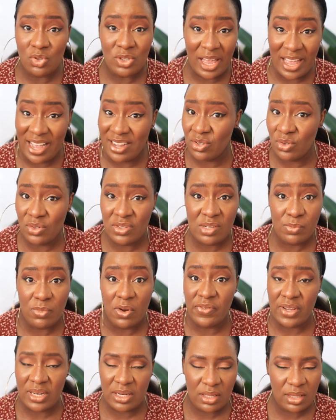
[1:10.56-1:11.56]
died diagnosed him
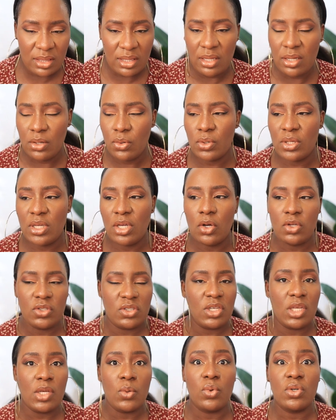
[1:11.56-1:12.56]
of anything, okay,
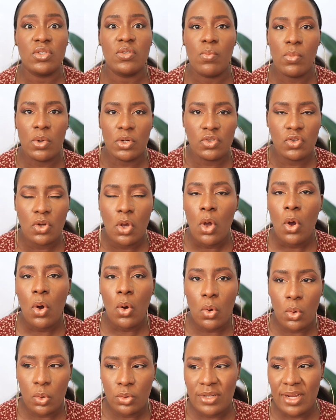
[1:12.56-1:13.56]
until he was much
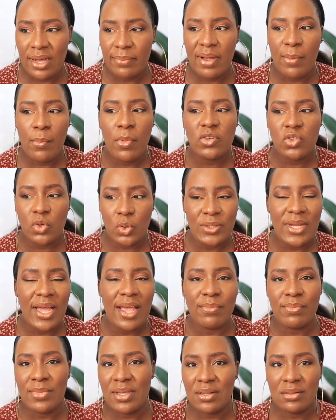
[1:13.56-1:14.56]
older. By much older,
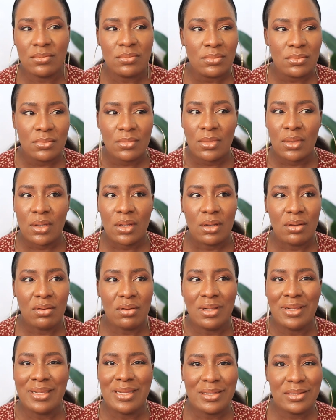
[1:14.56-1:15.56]
I mean
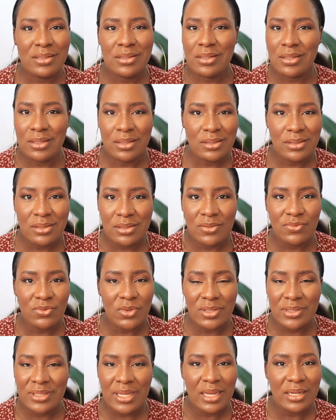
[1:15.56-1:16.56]
late teens, if
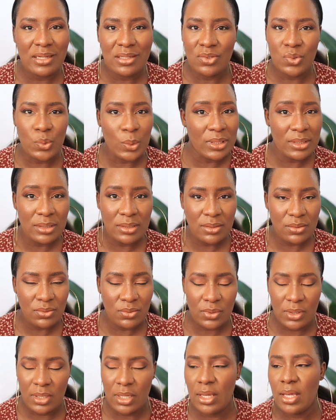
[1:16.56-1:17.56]
not early 20s,
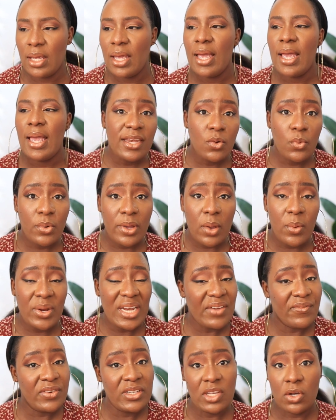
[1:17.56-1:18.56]
okay. Anyway,
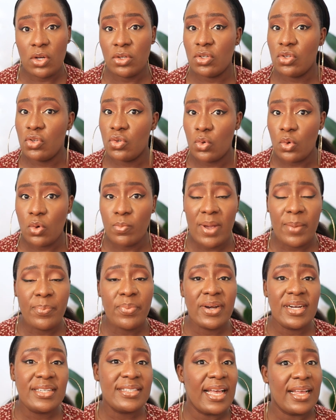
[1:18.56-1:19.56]
when I finished secondary school, my
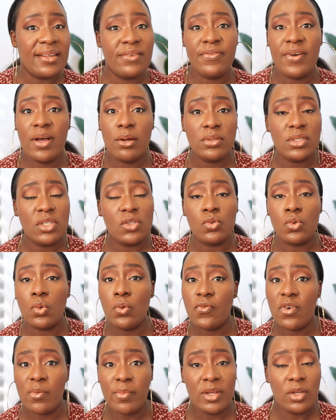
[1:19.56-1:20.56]
parents had found a
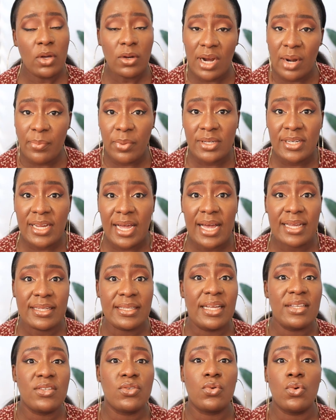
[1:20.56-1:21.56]
school for my younger brother,
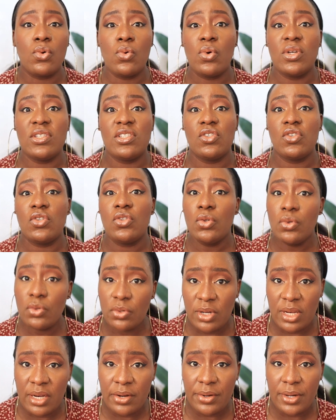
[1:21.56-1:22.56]
and that school was in
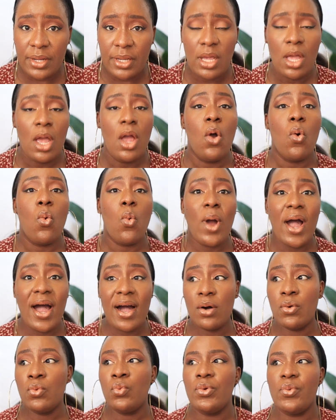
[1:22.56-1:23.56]
Surulere
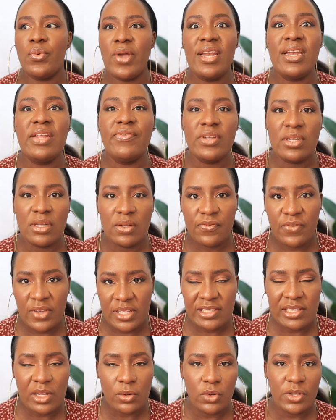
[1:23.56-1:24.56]
while we were living in
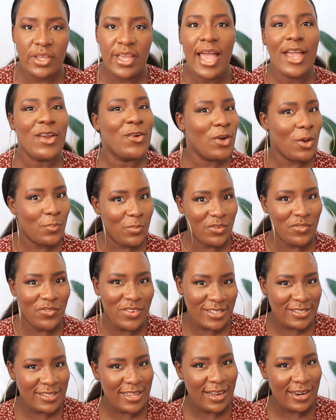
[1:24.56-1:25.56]
Festac, okay. I grew up in
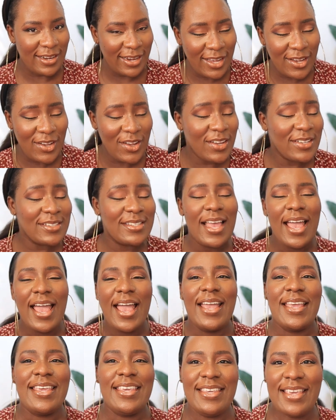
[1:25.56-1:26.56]
Festac, Lagos,
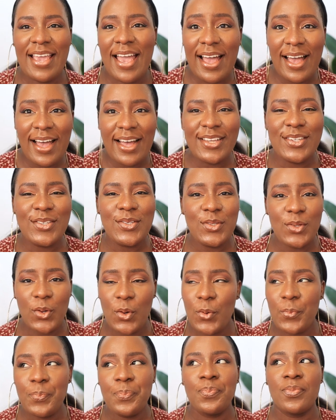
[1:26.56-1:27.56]
yeah.
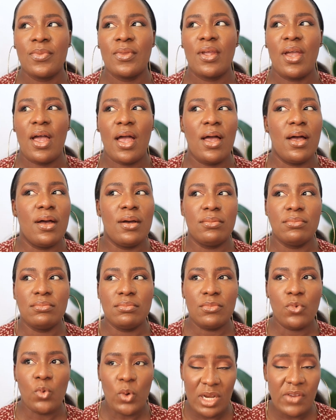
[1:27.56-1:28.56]
So
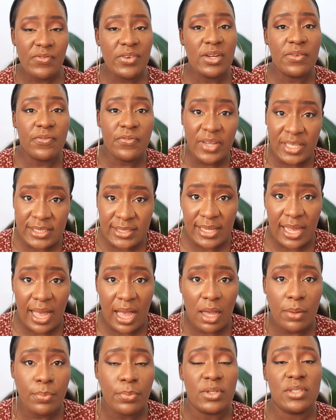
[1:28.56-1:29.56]
we're living in
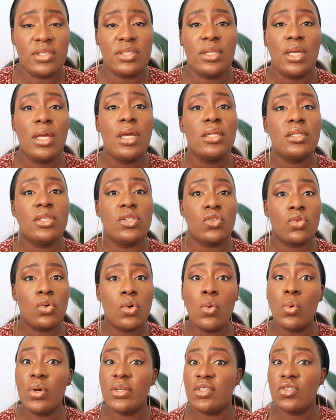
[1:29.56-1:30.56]
Festac, but the
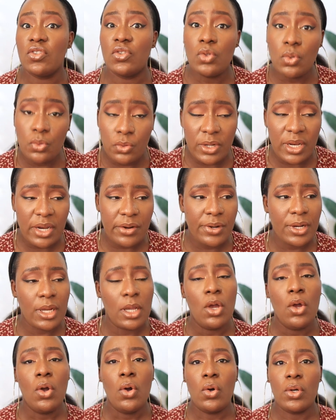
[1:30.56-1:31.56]
school was in
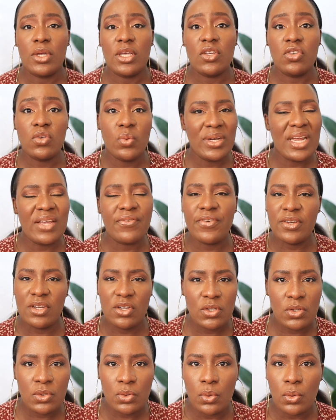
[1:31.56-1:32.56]
Surulere, okay. So when I
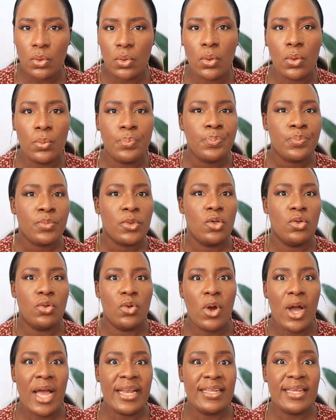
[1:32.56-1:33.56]
finished school, you
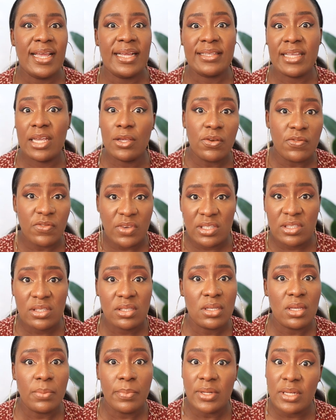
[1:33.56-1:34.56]
know, I didn't enter
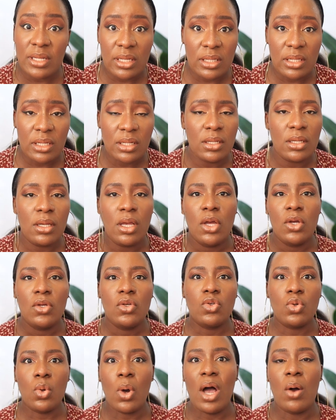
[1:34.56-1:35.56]
university immediately,
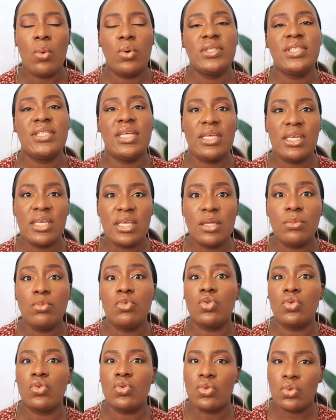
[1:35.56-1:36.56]
so I was taking him
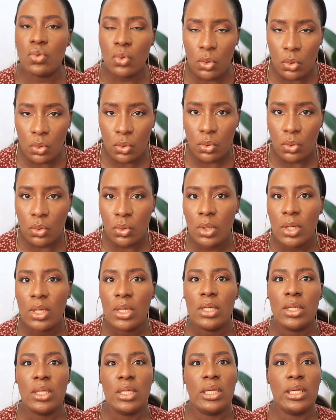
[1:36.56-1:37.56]
to school
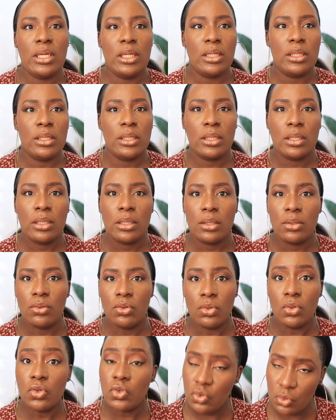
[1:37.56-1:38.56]
in,
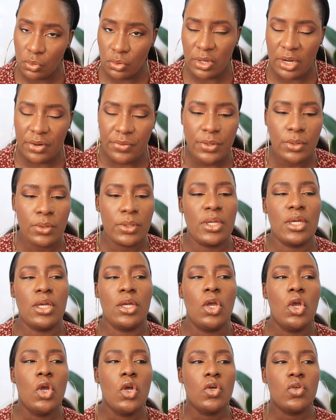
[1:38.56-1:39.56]
you know, Surulere,
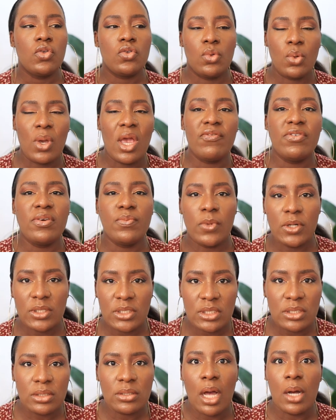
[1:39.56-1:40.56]
okay. So every
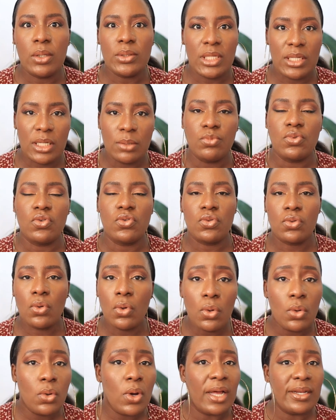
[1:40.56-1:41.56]
morning I'll take him to
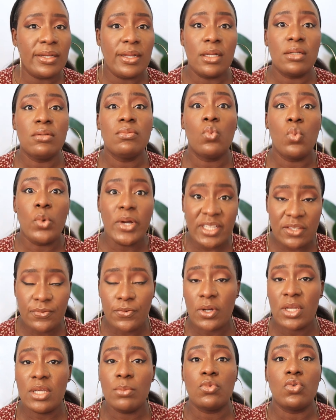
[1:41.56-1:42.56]
school and then wait
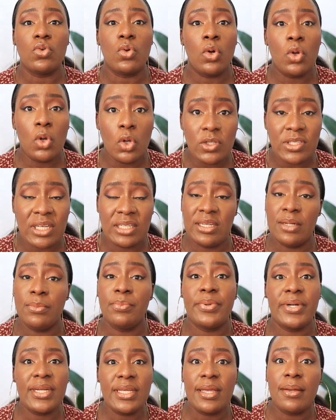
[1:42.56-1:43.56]
for him to close and
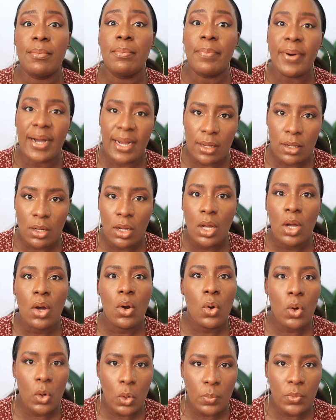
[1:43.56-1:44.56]
then bring him back
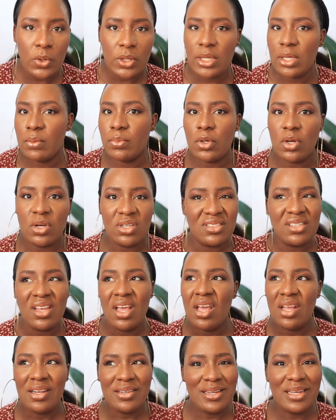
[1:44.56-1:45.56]
home, okay, because
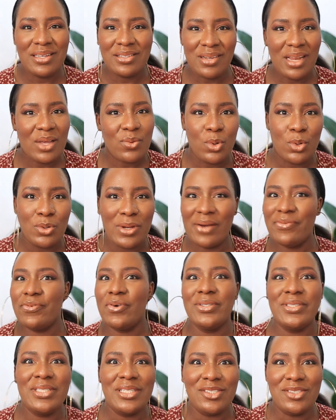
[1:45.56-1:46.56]
there it's not like we could
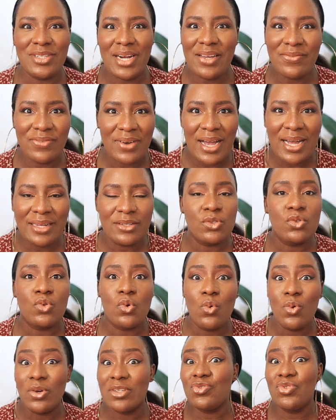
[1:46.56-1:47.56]
afford a driver, and the
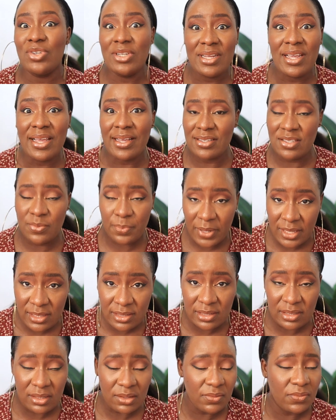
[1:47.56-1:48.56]
school was really
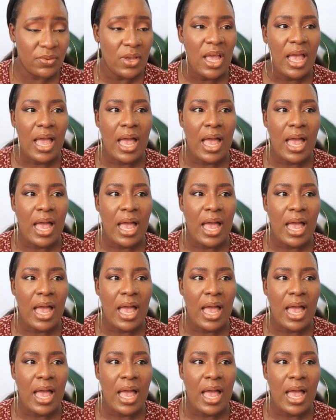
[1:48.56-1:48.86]
expensive